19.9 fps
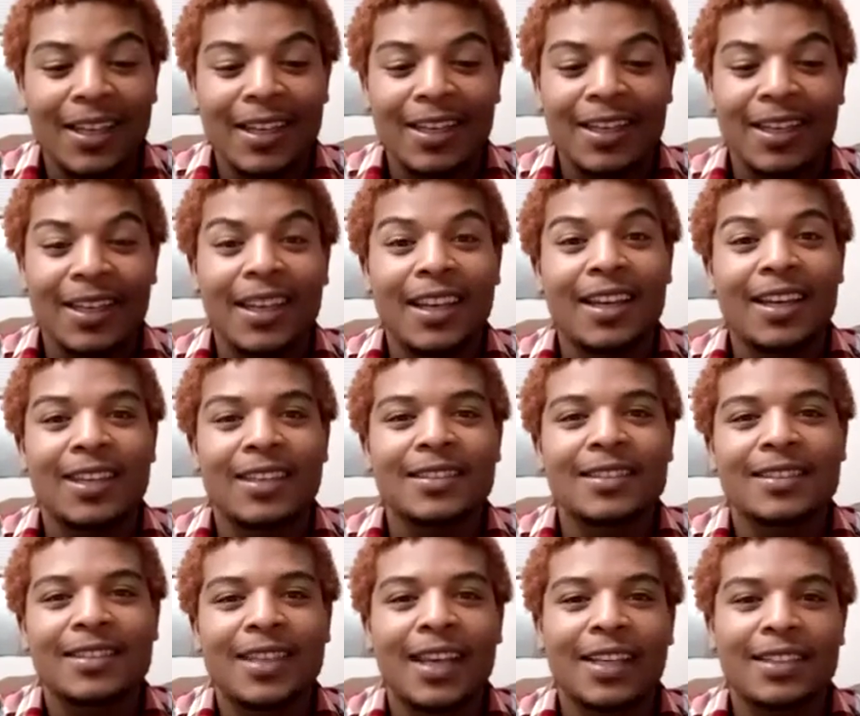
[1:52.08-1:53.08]
Yeah,
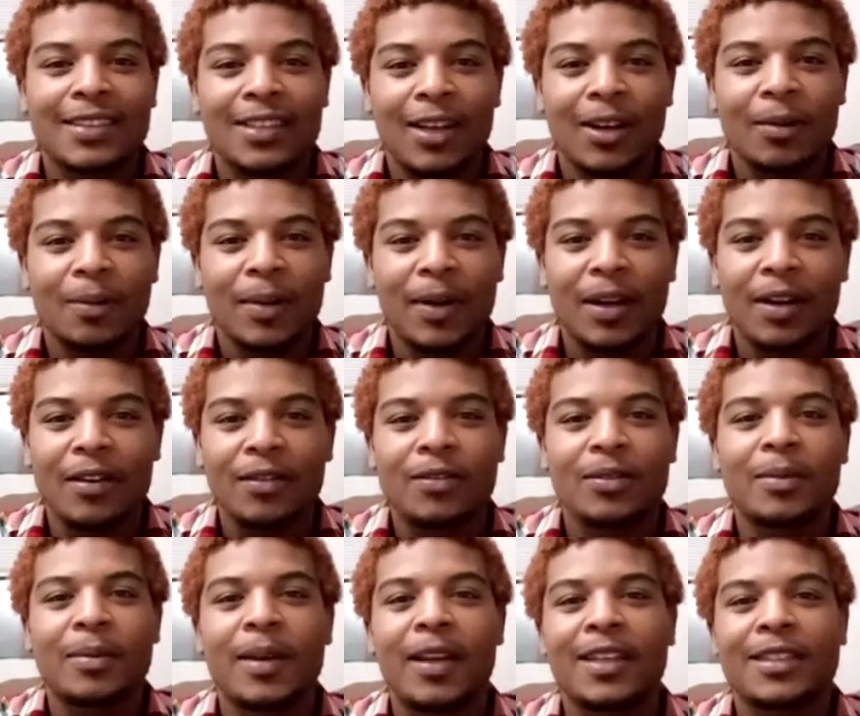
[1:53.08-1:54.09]
that's how powerful
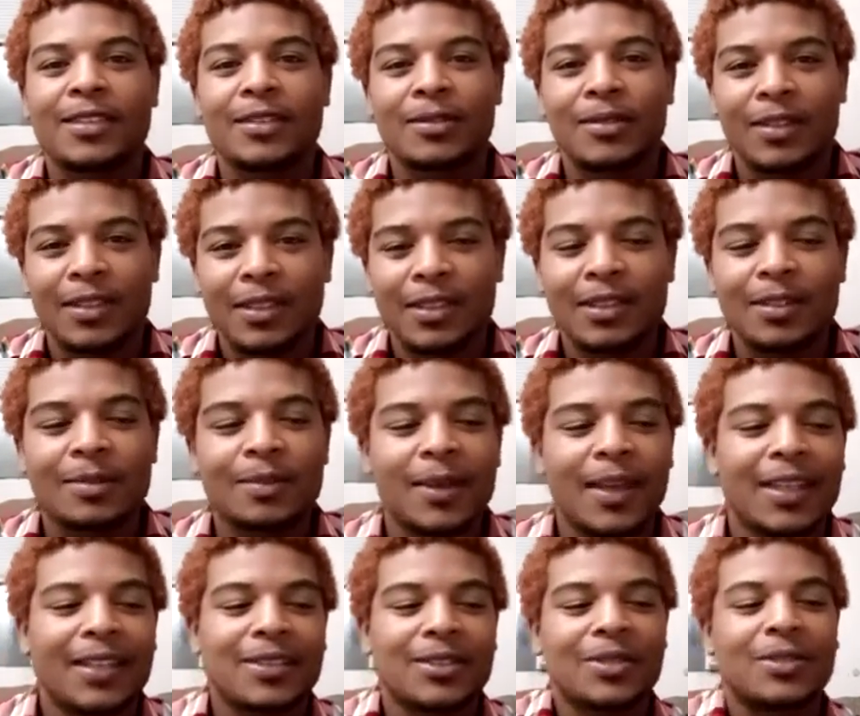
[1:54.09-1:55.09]
basil is.
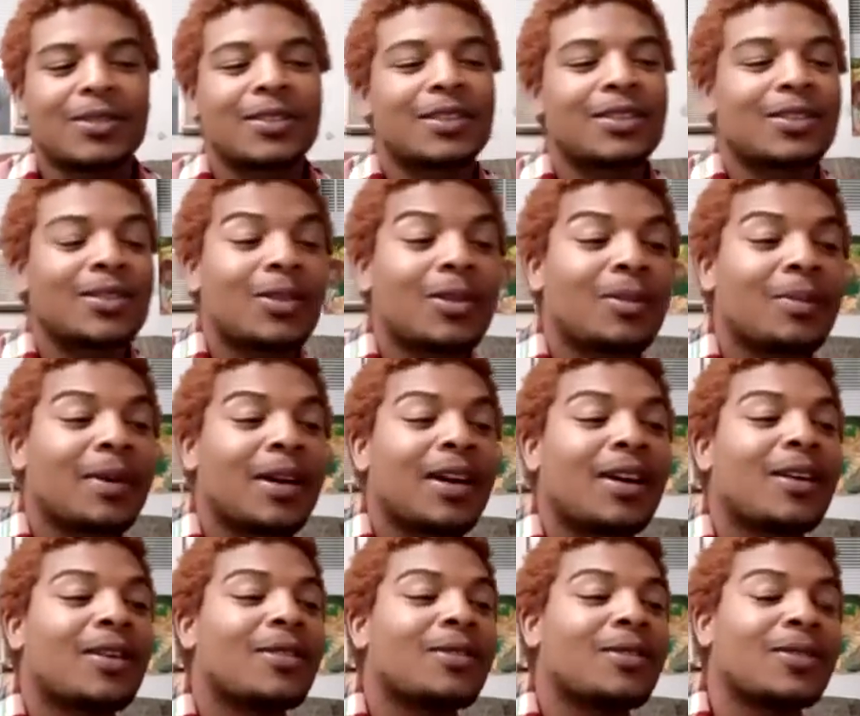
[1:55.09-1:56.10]
Basil is so
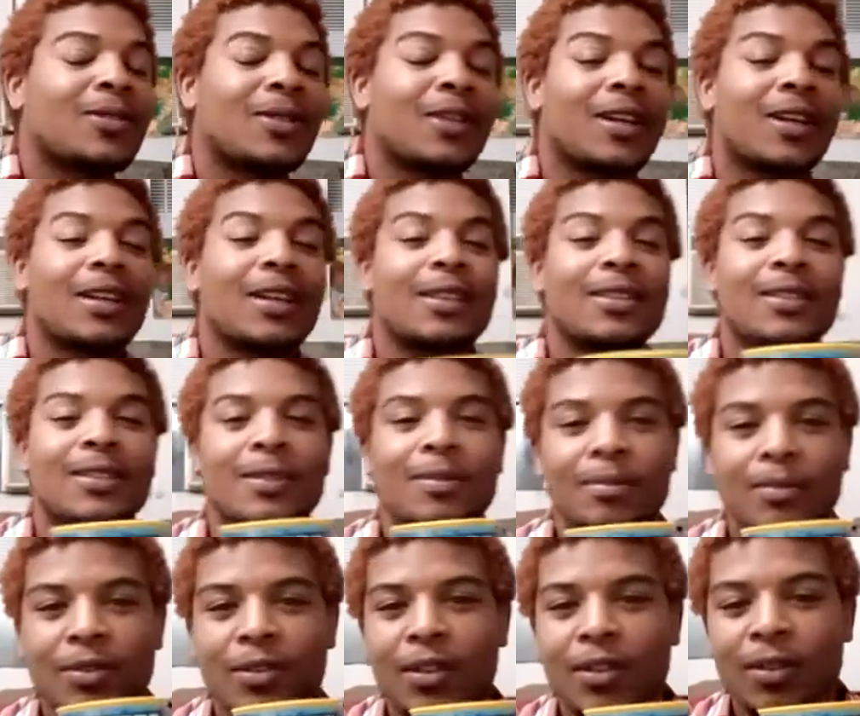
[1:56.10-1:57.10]
powerful, guys.
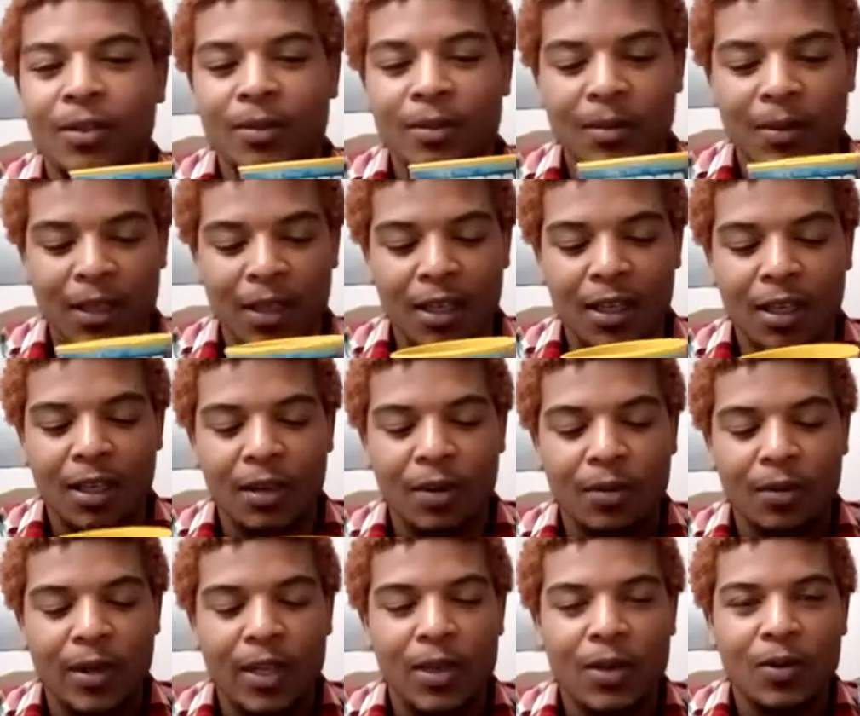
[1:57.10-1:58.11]
So
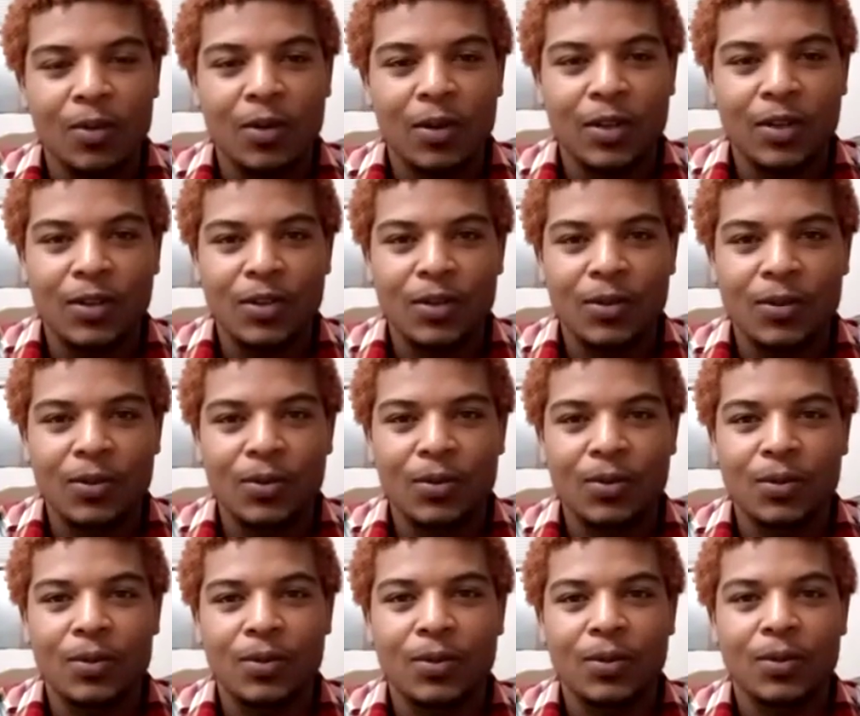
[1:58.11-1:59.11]
when you want to, you
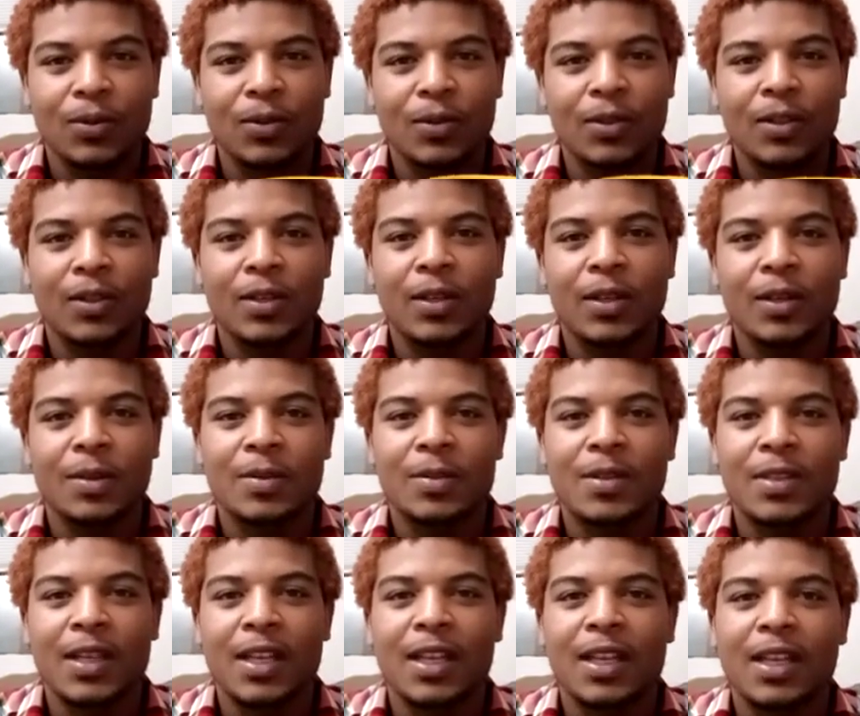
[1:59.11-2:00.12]
know what I'm
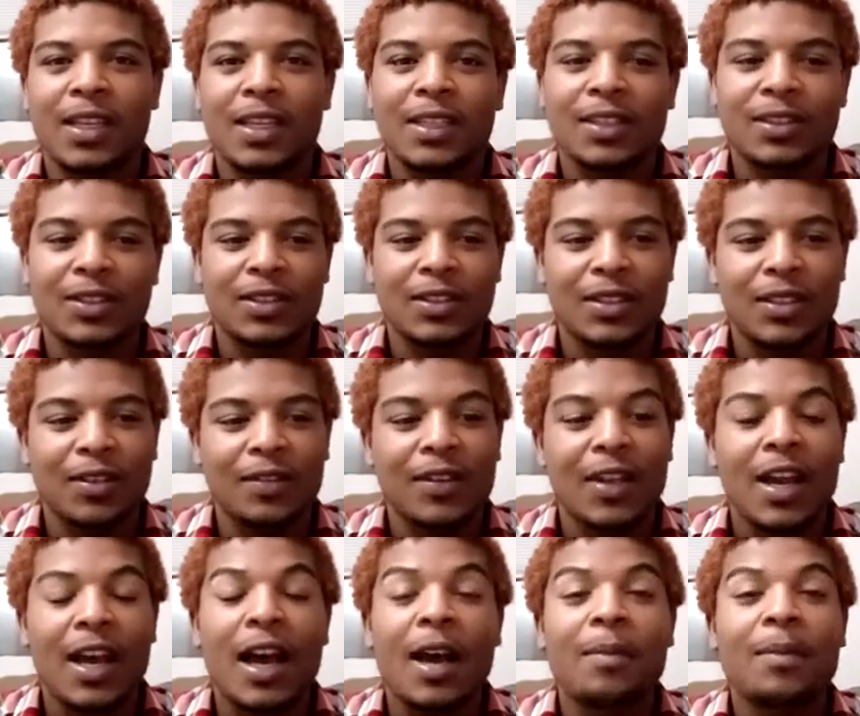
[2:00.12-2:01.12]
saying, cleanse yourself.
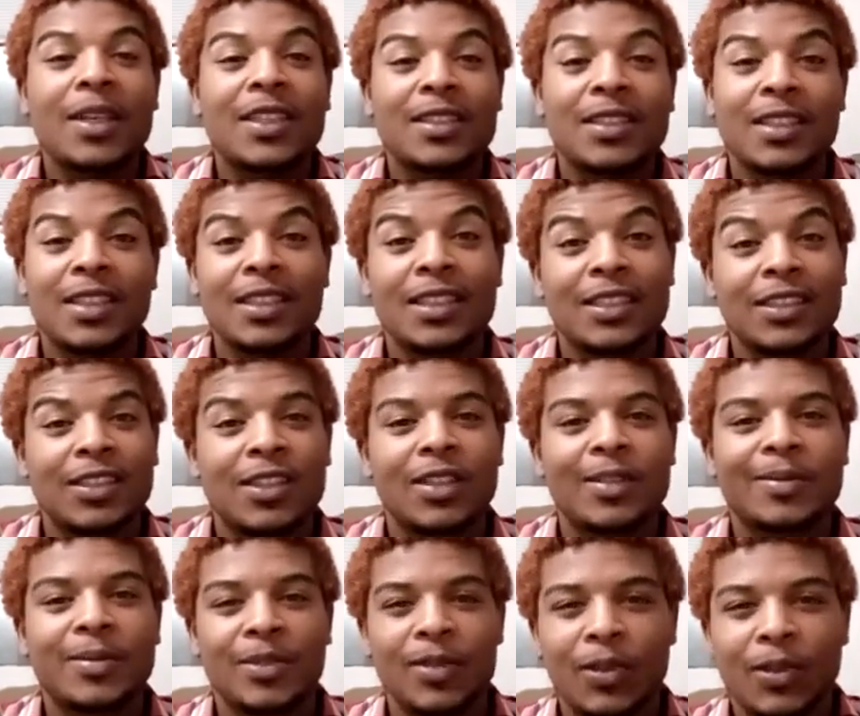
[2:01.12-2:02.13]
I'm mentioning these
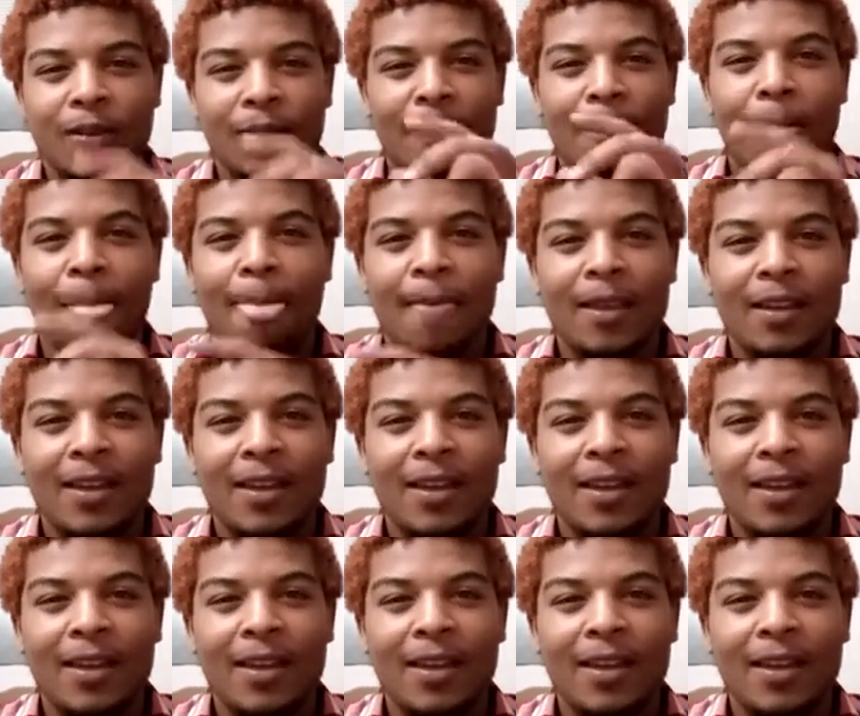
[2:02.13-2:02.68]
herbs so you